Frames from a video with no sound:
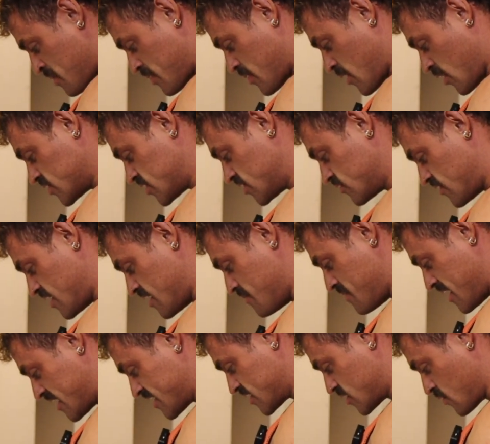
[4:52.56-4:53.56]
doesn't really
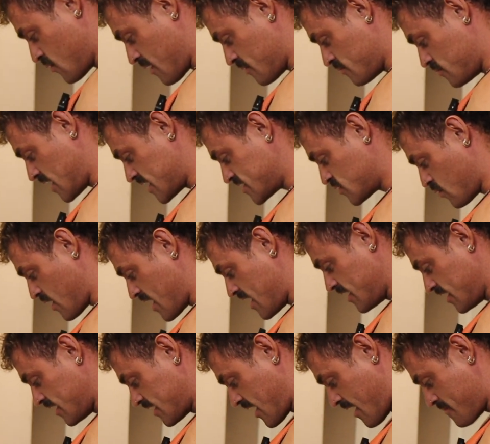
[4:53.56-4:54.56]
mix as
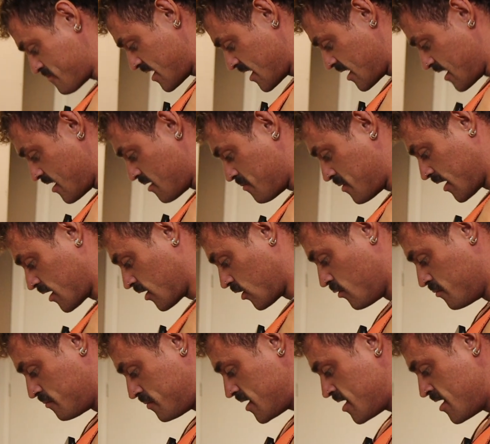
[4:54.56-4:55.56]
well. It can be a little bit
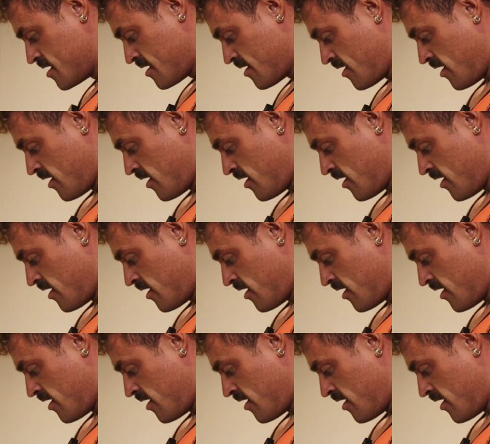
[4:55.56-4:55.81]
clumpy,